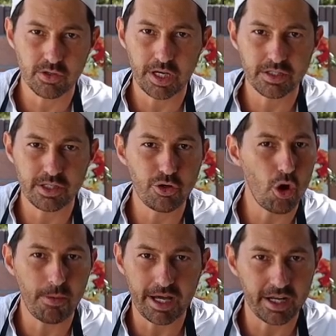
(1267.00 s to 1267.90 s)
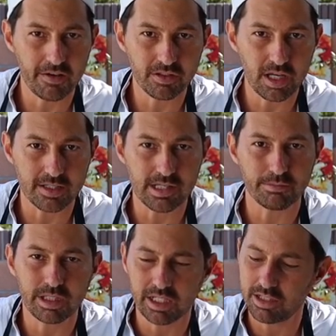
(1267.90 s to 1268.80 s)
crazy. Nobody ever done
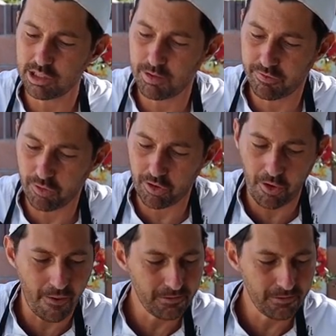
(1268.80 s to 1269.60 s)
something like this before,